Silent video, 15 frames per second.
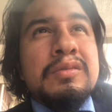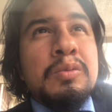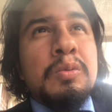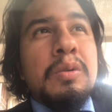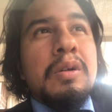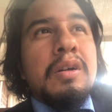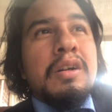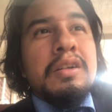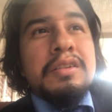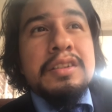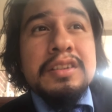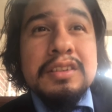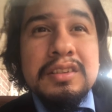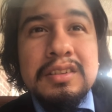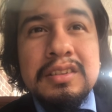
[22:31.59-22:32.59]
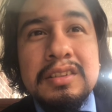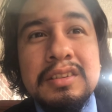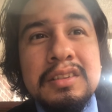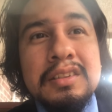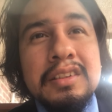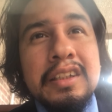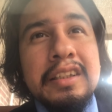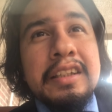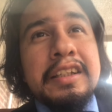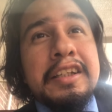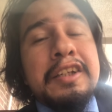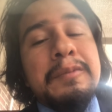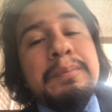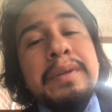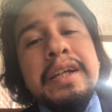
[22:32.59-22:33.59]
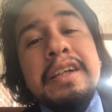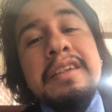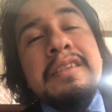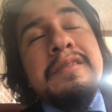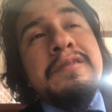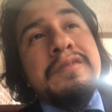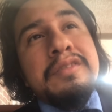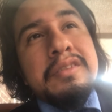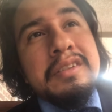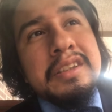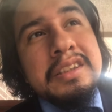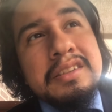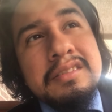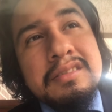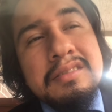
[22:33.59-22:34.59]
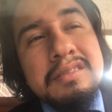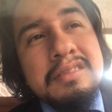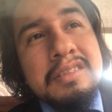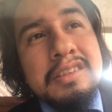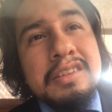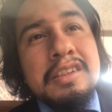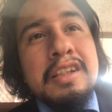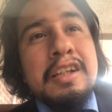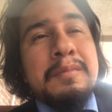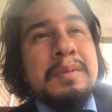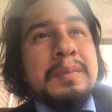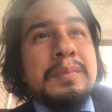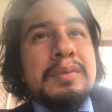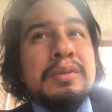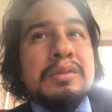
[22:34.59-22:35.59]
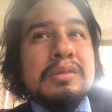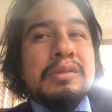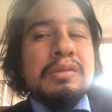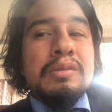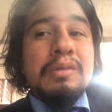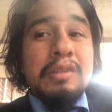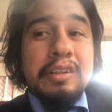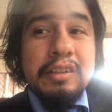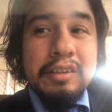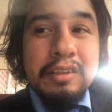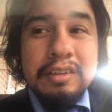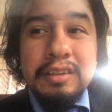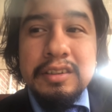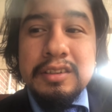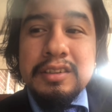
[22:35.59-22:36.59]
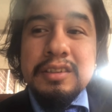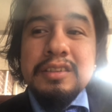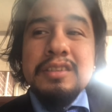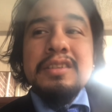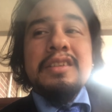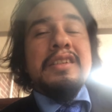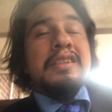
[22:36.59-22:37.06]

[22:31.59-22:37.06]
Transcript: who are artists and they get paid for it. And there's a lot of people who aren't artists